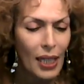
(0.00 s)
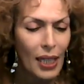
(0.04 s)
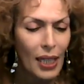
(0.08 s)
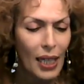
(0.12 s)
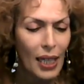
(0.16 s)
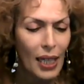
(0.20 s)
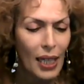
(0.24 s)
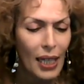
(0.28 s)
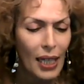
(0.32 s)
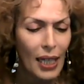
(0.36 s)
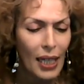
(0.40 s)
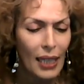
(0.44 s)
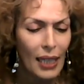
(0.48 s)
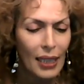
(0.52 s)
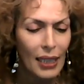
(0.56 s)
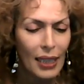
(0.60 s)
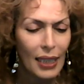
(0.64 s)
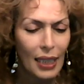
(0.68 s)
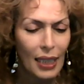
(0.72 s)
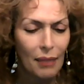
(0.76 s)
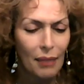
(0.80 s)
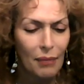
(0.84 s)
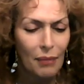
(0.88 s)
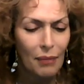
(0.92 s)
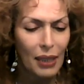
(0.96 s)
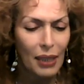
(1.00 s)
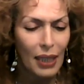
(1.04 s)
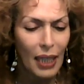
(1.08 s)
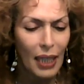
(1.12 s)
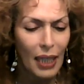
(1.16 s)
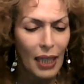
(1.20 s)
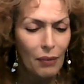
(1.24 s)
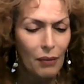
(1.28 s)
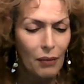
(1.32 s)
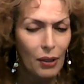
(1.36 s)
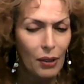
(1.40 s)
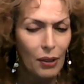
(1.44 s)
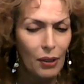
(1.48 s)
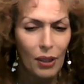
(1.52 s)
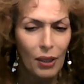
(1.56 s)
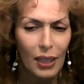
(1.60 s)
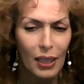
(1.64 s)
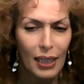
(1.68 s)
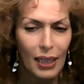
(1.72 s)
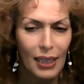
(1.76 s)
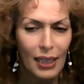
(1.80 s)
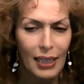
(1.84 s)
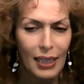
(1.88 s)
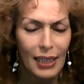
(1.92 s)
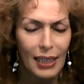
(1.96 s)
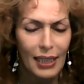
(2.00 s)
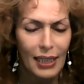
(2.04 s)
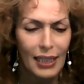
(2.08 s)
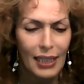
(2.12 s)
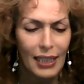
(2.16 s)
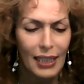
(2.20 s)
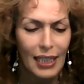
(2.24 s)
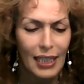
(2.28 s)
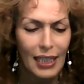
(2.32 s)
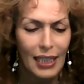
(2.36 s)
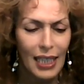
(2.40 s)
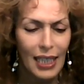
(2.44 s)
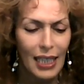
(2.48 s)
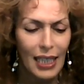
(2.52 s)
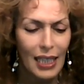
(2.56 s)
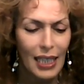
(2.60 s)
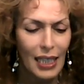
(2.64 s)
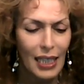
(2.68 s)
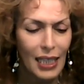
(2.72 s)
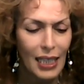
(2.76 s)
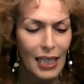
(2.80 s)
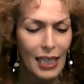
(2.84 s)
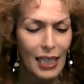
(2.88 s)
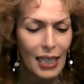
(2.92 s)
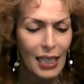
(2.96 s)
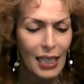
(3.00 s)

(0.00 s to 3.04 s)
And let me have a look and see.